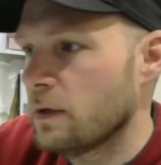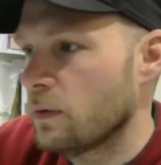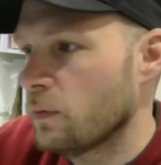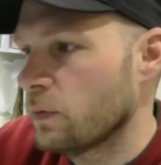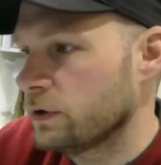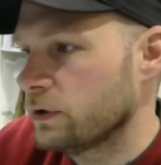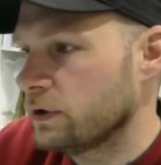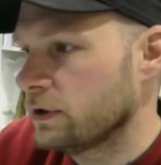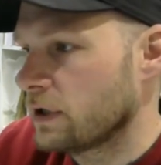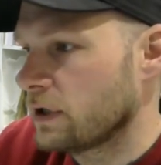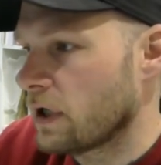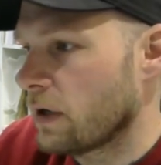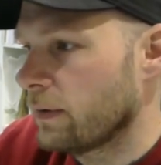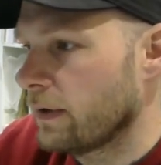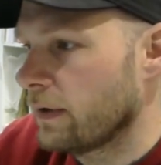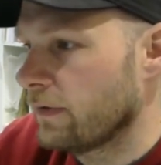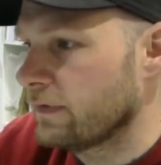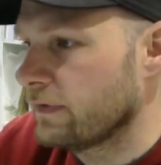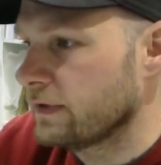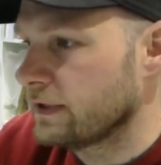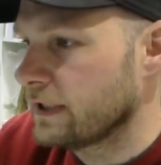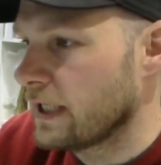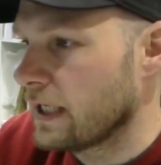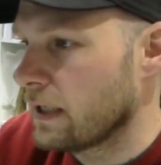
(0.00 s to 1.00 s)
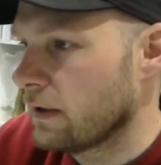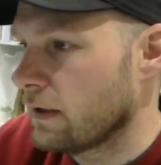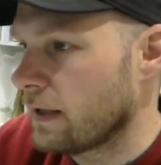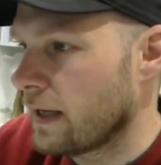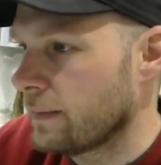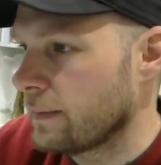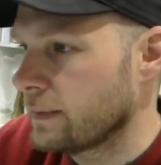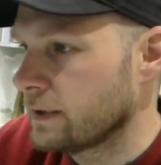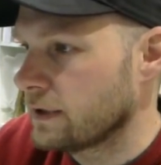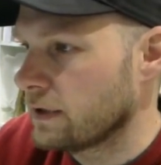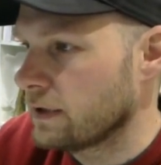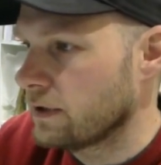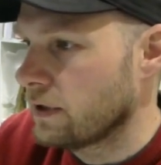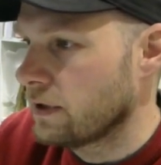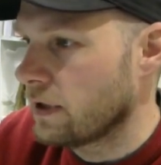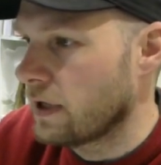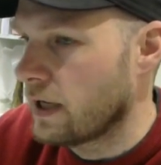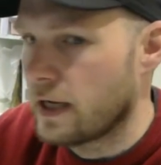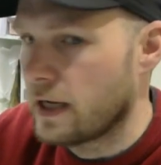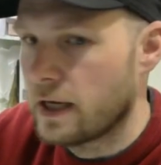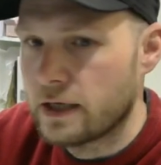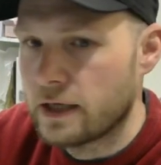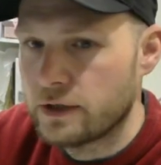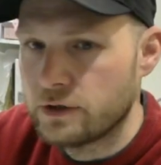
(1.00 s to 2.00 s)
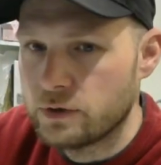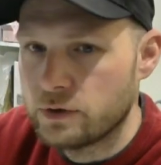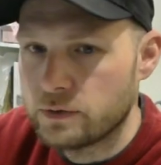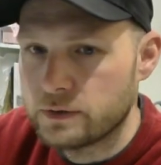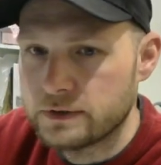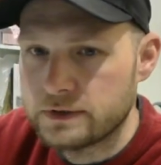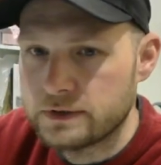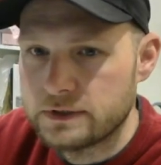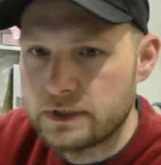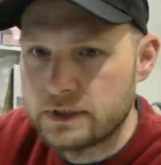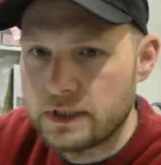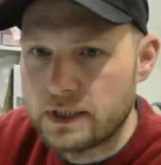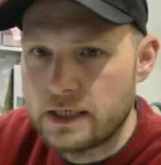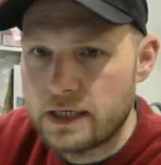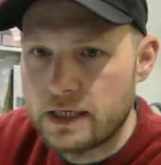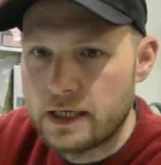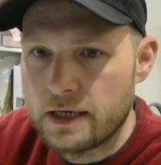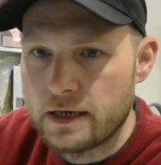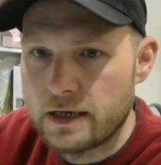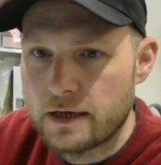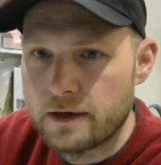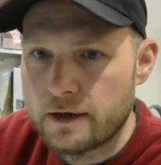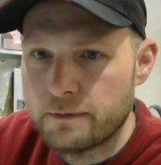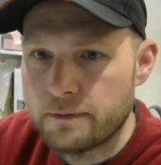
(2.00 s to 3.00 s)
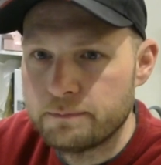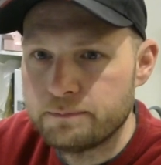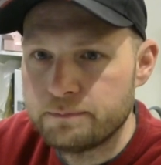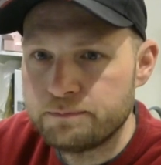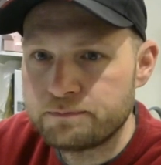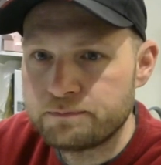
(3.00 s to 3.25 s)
which is currently for sale on Amazon, and you can see here,